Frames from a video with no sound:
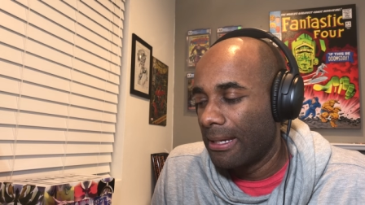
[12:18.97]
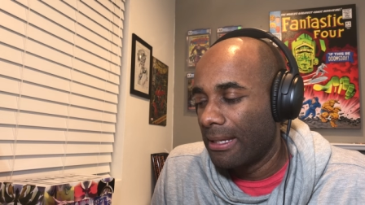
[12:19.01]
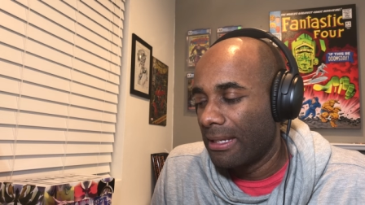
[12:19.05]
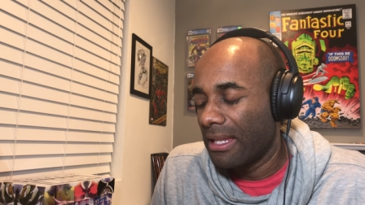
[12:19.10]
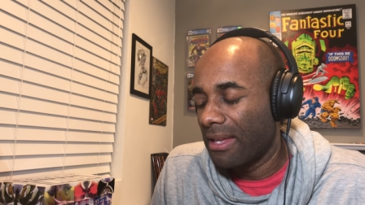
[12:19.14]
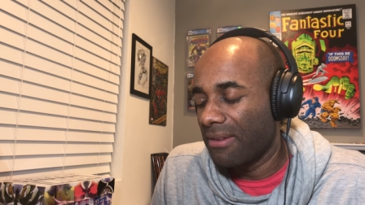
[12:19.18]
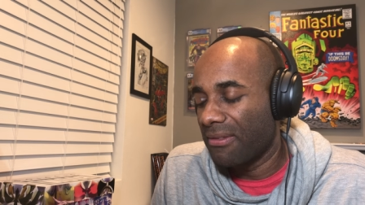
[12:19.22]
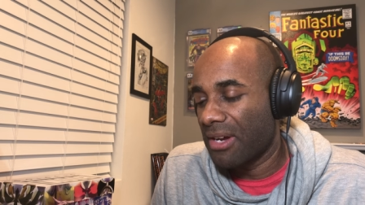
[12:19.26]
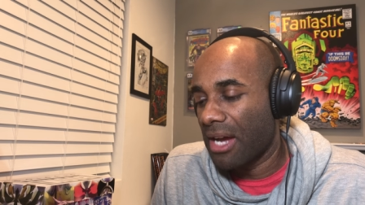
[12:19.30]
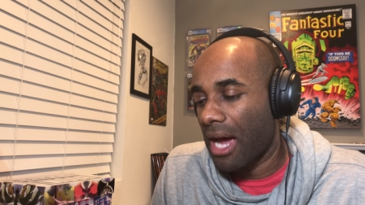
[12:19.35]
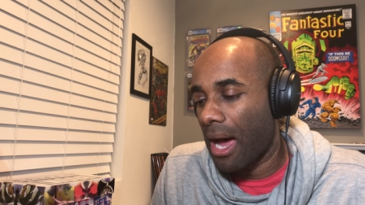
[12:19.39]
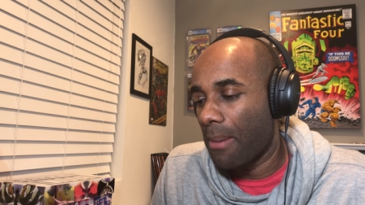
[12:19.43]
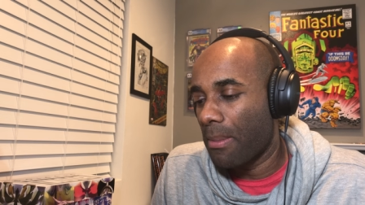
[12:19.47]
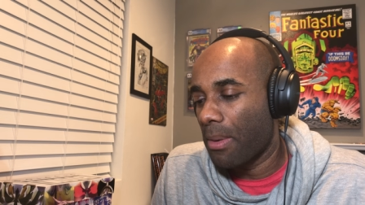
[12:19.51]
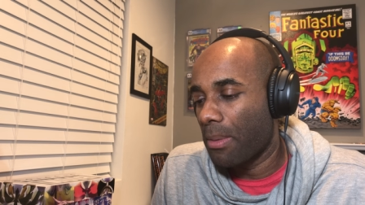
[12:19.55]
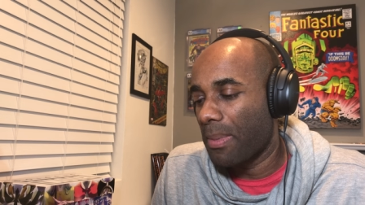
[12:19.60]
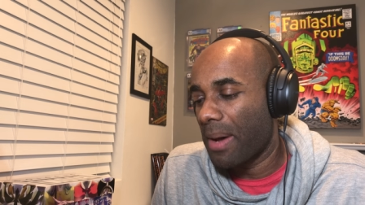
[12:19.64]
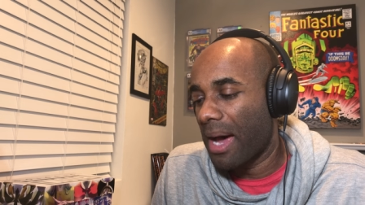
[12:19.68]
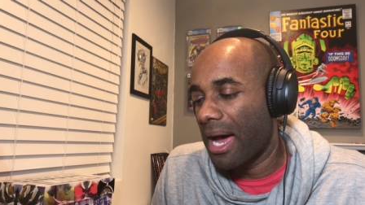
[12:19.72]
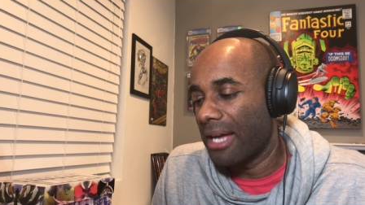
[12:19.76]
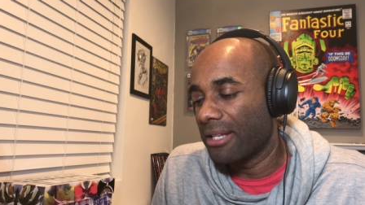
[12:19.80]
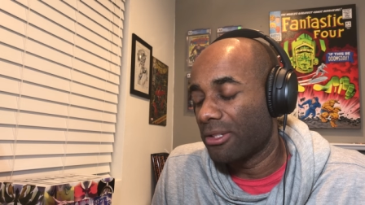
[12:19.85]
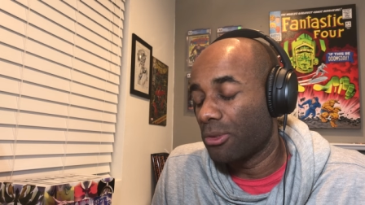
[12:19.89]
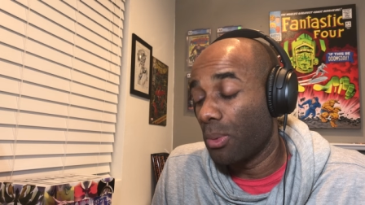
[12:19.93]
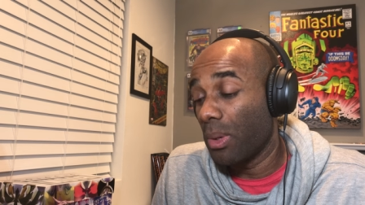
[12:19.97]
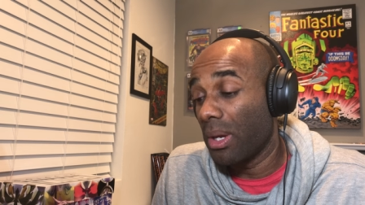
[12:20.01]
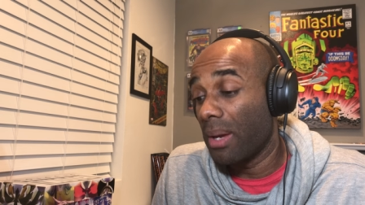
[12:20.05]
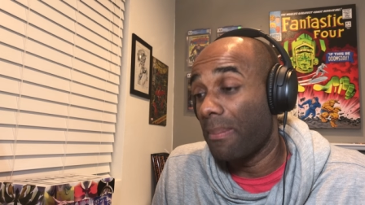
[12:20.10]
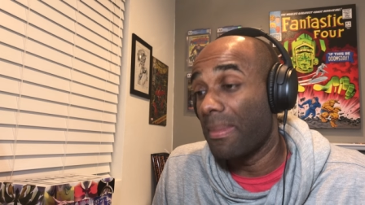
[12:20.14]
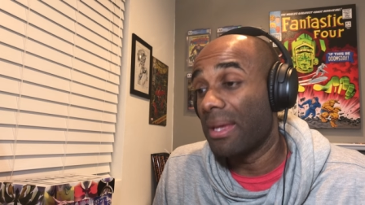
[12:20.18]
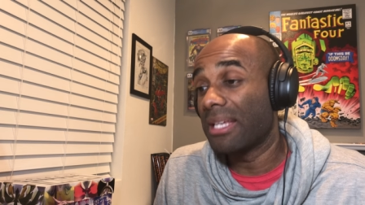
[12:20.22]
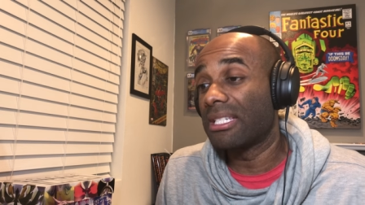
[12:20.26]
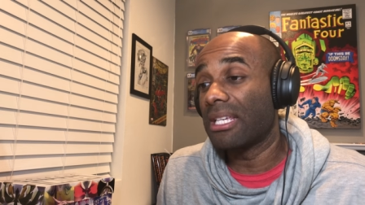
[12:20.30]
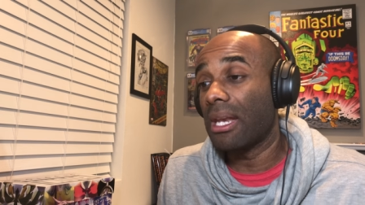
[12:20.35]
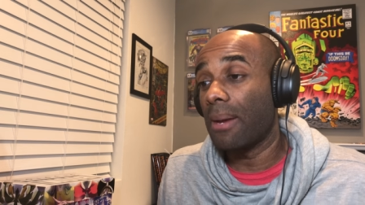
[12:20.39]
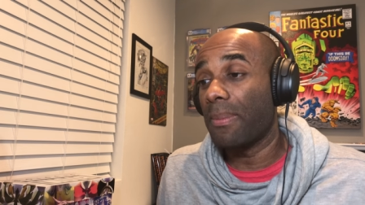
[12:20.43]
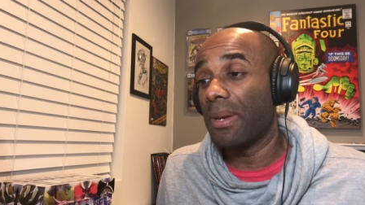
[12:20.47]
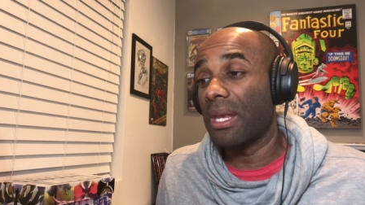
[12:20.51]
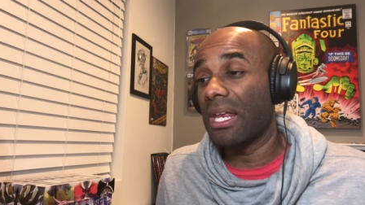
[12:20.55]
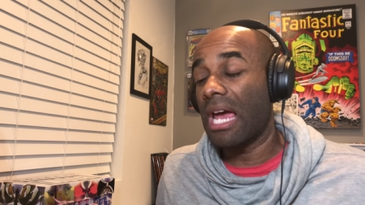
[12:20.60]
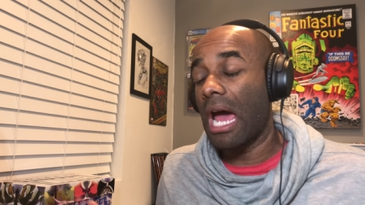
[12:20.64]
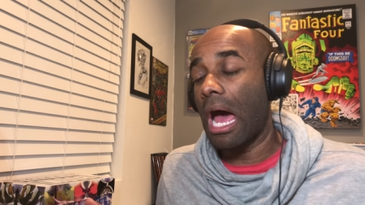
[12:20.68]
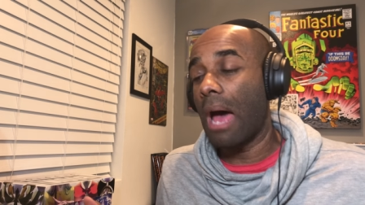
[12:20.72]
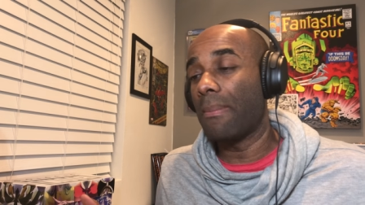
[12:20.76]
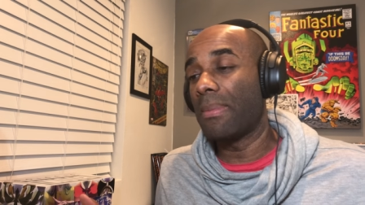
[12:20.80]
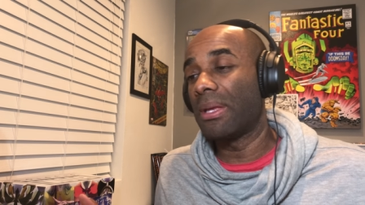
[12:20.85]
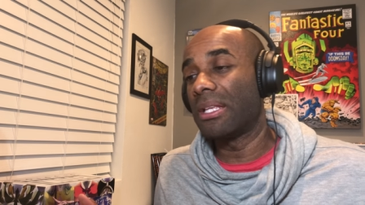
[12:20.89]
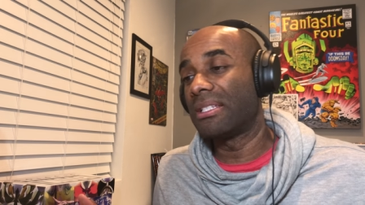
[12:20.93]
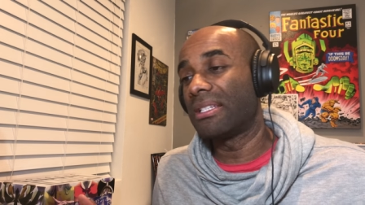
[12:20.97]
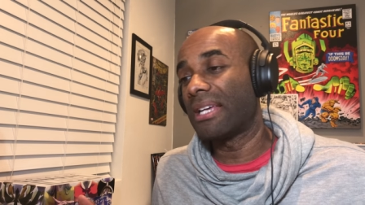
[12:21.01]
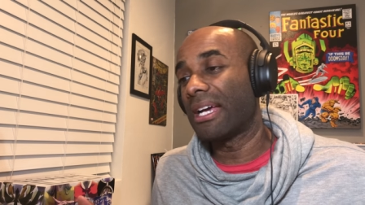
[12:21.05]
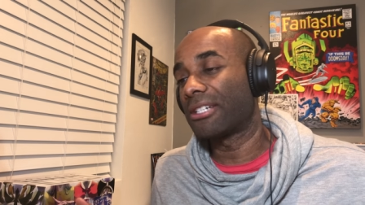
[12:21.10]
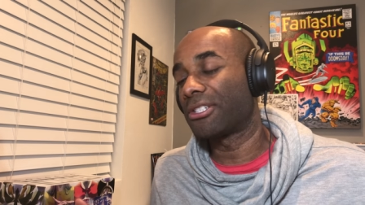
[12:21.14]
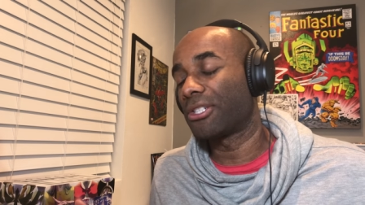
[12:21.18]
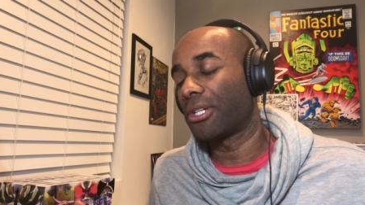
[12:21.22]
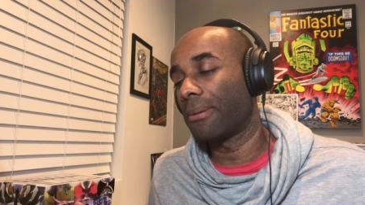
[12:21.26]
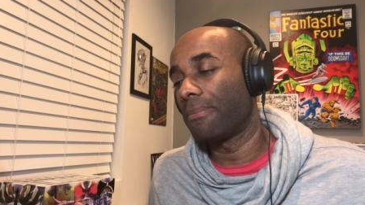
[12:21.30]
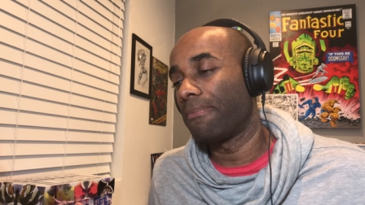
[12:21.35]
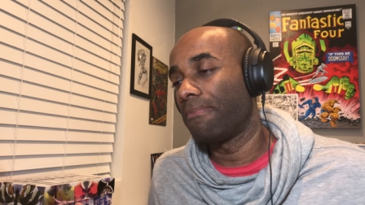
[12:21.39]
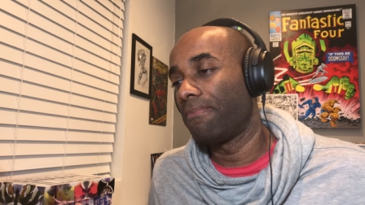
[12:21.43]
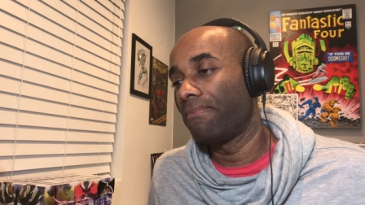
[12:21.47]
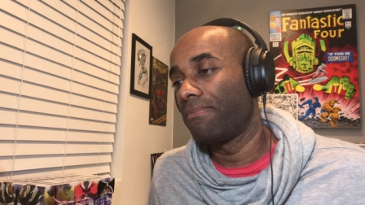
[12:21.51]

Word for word: leave a comment behind so we can mix it up in the comment section.